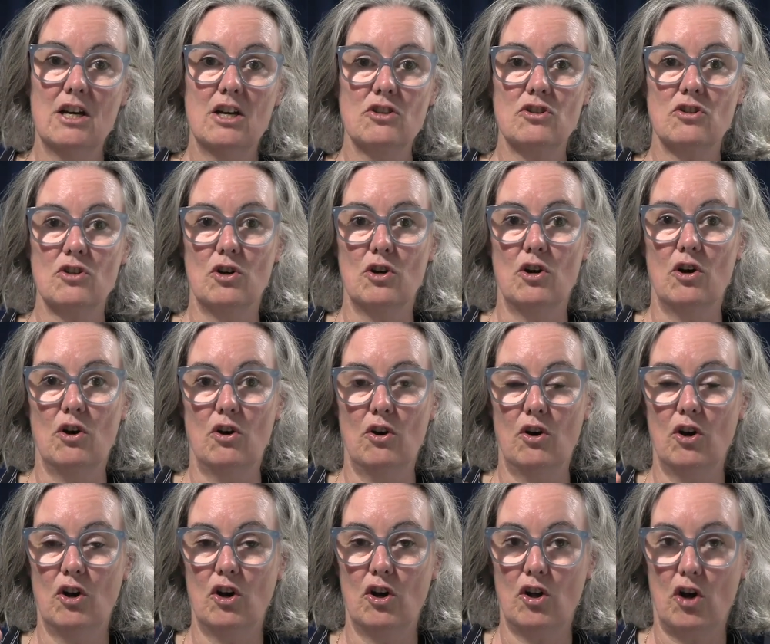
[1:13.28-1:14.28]
So
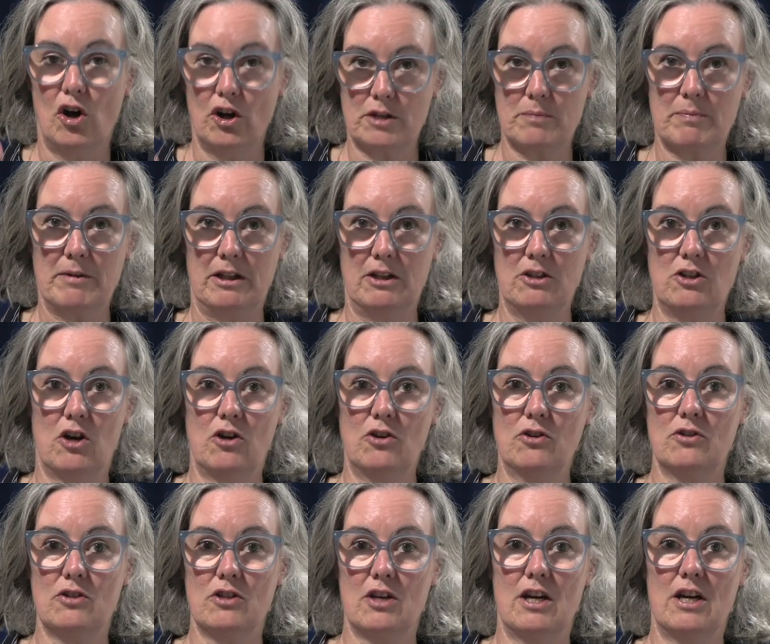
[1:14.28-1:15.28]
hospital
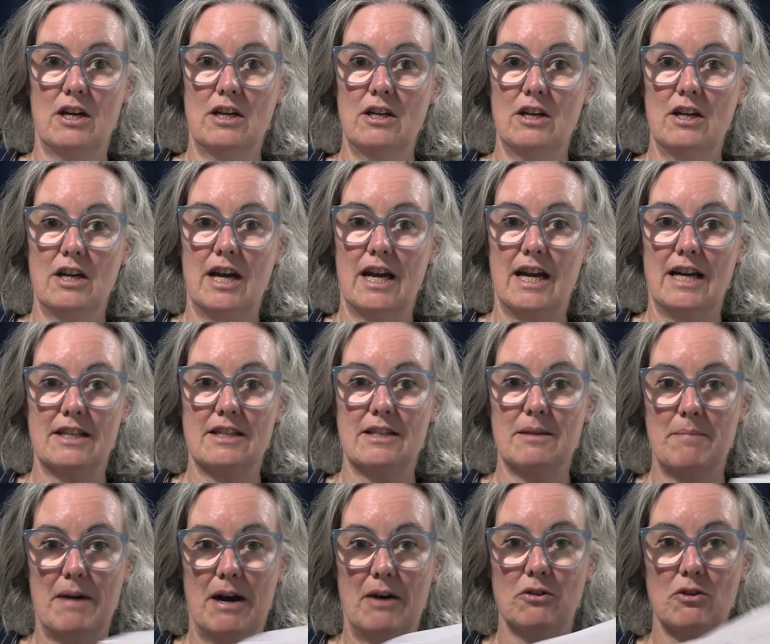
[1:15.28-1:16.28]
doctor, it's
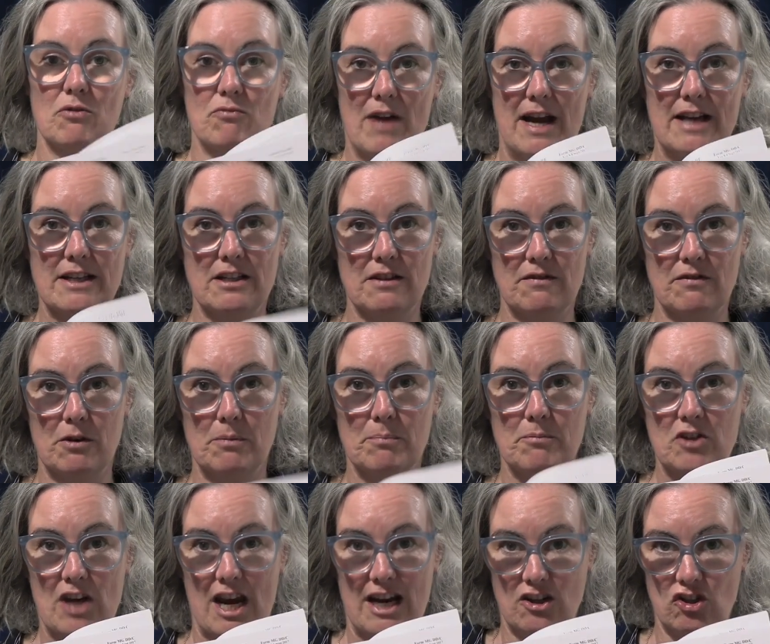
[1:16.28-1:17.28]
about the right of
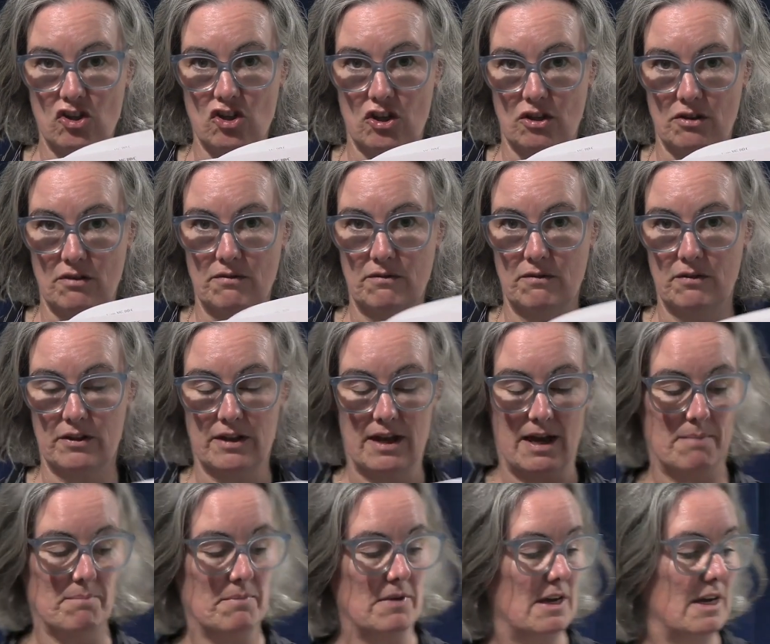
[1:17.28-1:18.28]
objection for
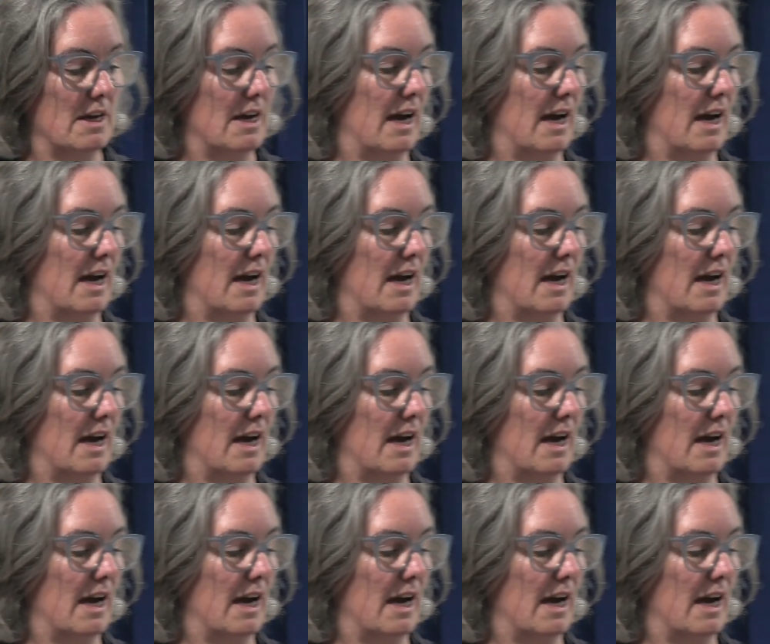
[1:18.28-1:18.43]
them.